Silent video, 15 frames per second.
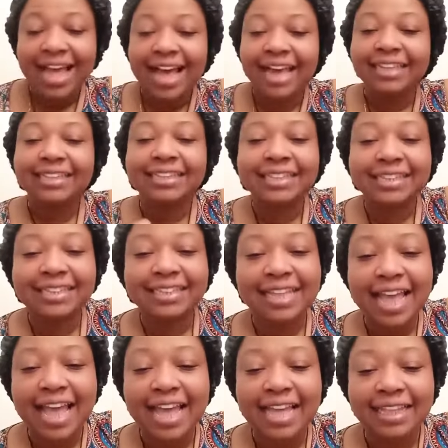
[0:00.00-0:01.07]
I took
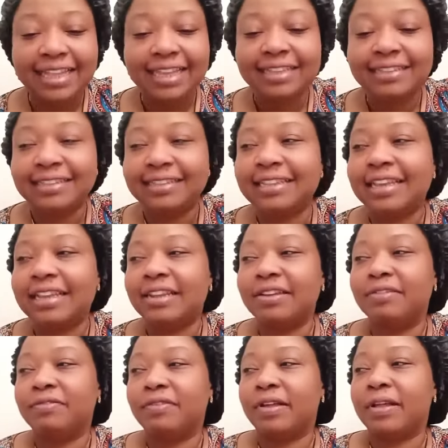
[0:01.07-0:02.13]
that instead
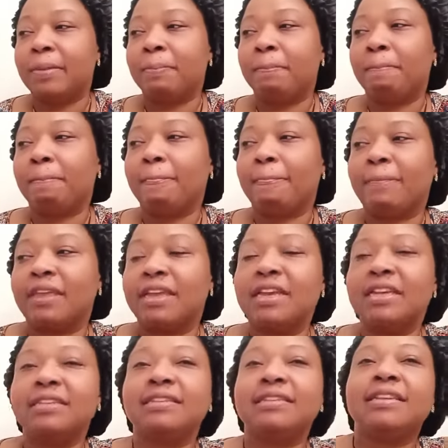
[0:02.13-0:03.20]
of um
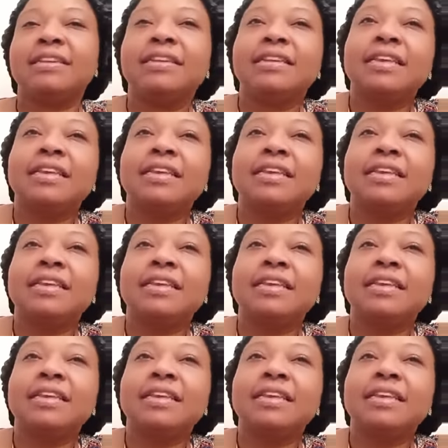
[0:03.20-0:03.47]
cuz